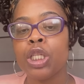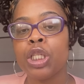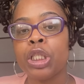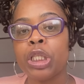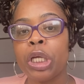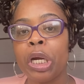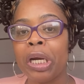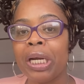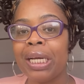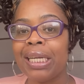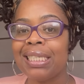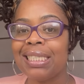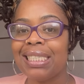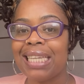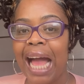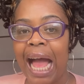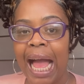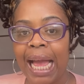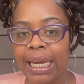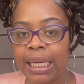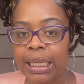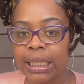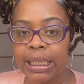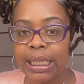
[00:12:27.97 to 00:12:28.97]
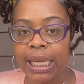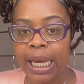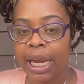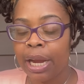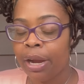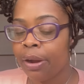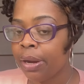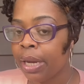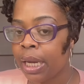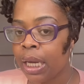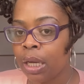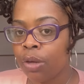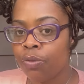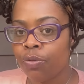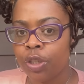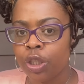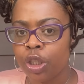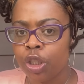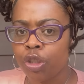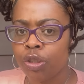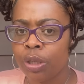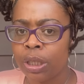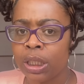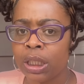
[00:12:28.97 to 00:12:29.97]
certain dietary
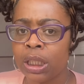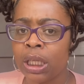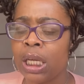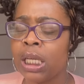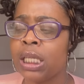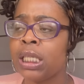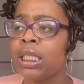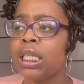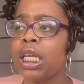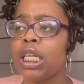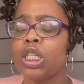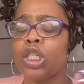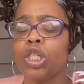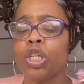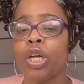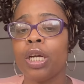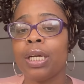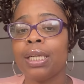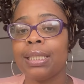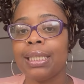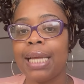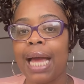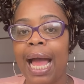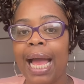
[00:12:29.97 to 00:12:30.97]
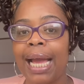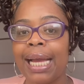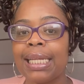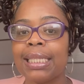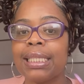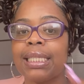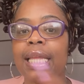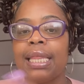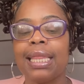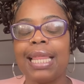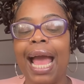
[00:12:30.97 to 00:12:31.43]
restrictions, a certain diet,